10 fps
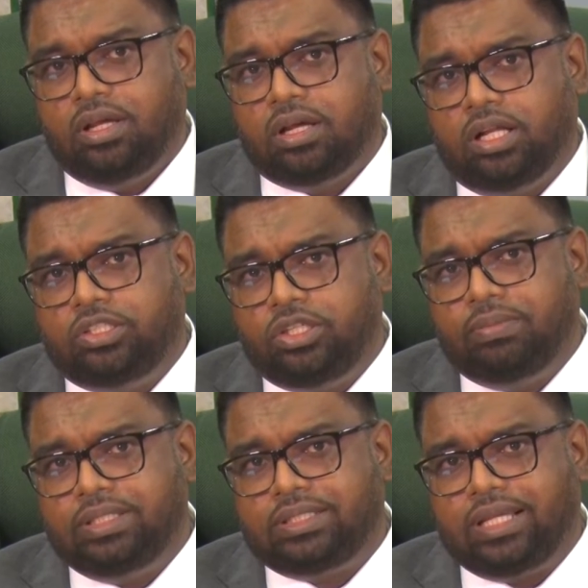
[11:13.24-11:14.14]

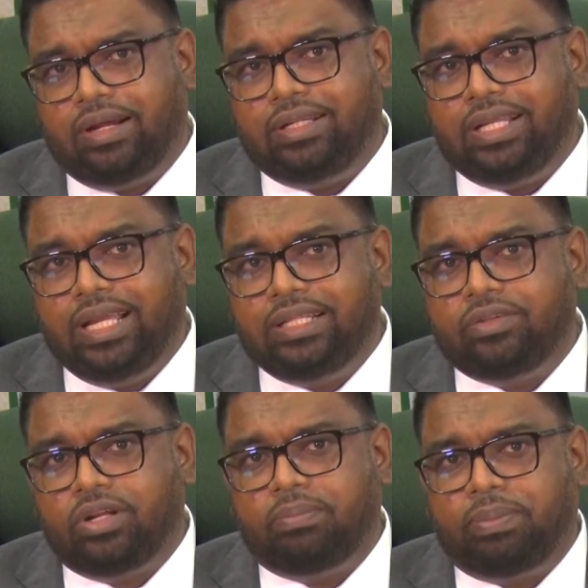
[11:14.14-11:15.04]
Consumers are an
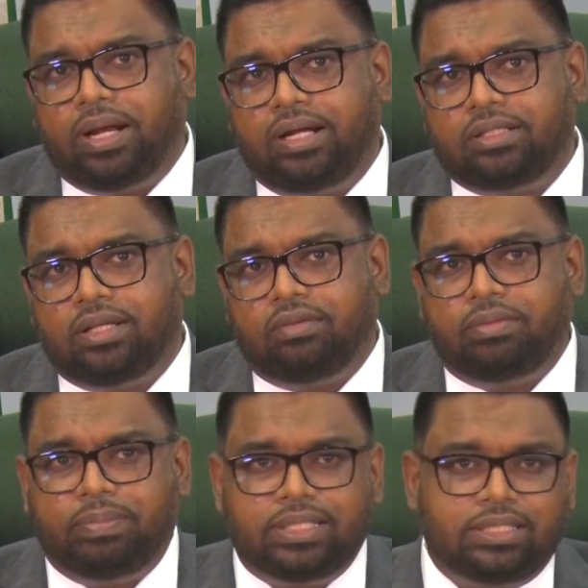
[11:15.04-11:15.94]
integral part of
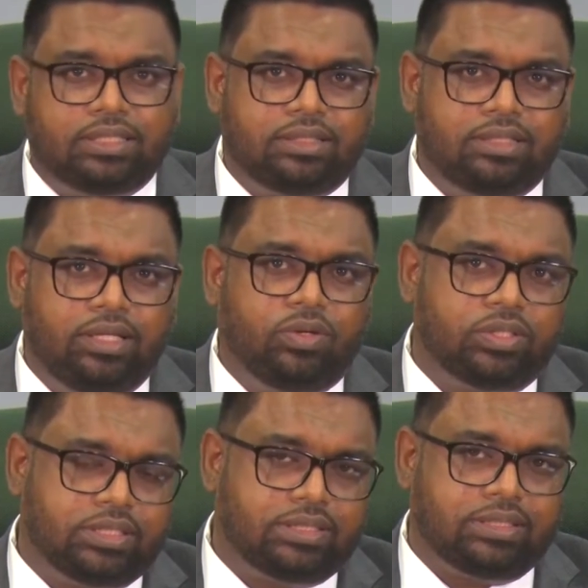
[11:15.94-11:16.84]
the business
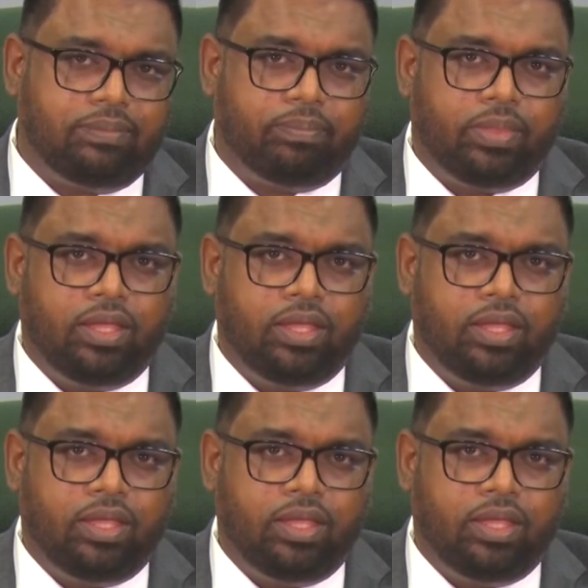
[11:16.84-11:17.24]
ecosystem.